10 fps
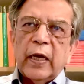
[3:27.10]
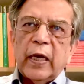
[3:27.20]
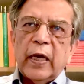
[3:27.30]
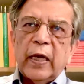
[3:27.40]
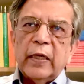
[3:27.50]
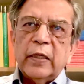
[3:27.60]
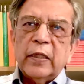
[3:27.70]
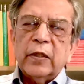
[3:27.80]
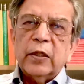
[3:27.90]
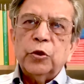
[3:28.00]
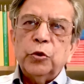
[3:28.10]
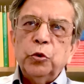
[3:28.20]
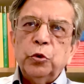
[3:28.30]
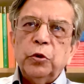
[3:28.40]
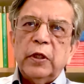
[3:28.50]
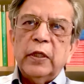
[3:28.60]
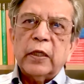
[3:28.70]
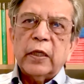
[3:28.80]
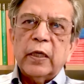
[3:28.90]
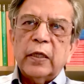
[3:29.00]
And this usually
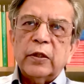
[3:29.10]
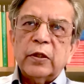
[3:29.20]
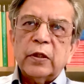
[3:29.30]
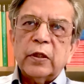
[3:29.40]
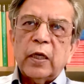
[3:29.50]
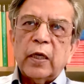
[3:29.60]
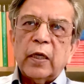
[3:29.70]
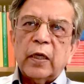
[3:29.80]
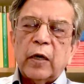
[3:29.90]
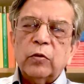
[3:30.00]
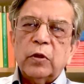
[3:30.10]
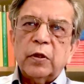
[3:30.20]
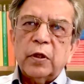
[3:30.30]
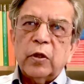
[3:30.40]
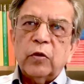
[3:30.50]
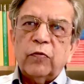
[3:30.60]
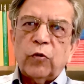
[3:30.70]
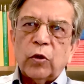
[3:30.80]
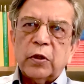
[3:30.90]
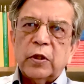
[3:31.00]
occurs around the 3rd
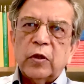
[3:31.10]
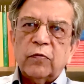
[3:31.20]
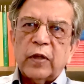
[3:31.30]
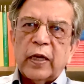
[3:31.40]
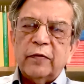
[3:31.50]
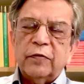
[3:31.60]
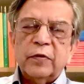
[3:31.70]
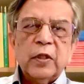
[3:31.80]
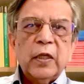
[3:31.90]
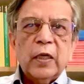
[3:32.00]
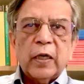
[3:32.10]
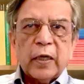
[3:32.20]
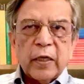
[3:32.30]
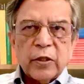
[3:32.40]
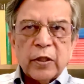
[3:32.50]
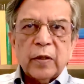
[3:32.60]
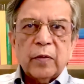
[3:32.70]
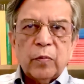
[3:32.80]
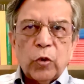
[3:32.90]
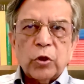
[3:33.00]
or 4th day of life, occurs in
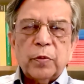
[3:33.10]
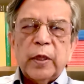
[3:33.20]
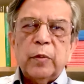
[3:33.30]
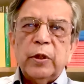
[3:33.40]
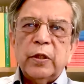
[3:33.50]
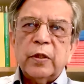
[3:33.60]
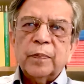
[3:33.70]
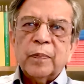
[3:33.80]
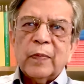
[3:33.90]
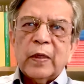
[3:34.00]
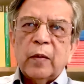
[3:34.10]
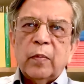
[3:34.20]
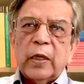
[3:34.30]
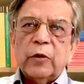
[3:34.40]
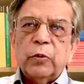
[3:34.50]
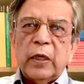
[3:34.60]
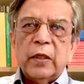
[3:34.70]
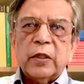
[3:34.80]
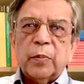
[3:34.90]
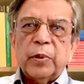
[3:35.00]
most babies, but will
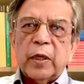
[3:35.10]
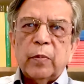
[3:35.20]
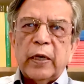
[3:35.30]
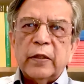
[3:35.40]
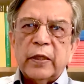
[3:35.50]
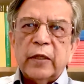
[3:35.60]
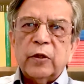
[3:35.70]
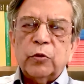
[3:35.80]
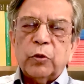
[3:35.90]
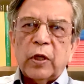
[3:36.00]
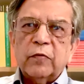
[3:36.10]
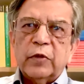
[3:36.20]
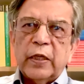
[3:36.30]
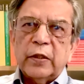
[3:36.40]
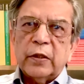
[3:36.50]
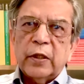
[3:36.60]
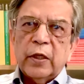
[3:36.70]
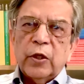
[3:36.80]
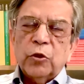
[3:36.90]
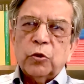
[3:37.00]
disappear by 10 to 12 days.
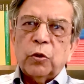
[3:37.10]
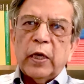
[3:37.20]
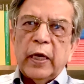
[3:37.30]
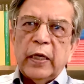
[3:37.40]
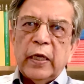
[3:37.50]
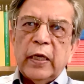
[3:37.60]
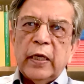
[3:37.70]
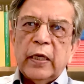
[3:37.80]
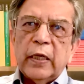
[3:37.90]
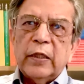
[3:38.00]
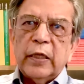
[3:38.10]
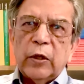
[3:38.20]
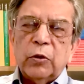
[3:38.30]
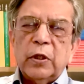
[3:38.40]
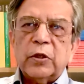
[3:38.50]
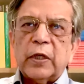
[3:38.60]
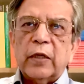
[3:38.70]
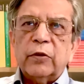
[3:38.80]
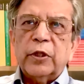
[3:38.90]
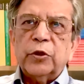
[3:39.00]
So any yellow
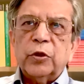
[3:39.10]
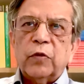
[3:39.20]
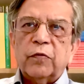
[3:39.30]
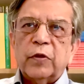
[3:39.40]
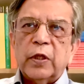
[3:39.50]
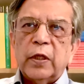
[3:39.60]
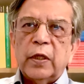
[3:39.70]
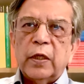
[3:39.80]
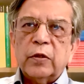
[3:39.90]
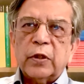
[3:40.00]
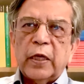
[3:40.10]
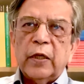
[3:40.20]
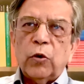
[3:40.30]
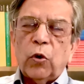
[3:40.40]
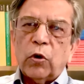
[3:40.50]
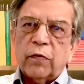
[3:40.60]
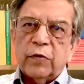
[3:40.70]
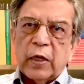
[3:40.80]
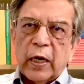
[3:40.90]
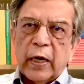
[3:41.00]
discoloration of the skin or of
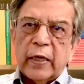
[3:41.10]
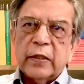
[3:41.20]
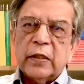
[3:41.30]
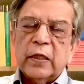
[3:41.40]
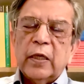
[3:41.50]
the eyes